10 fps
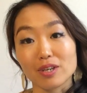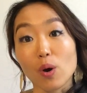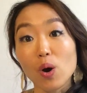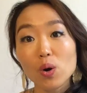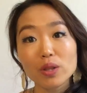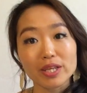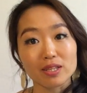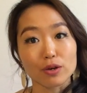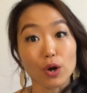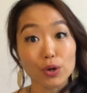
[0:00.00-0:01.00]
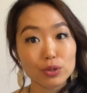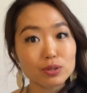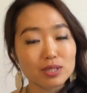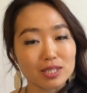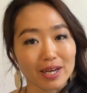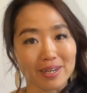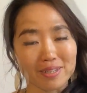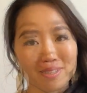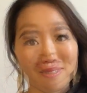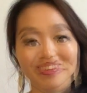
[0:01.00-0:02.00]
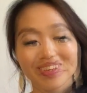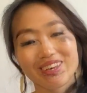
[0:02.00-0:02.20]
all in Earth signs.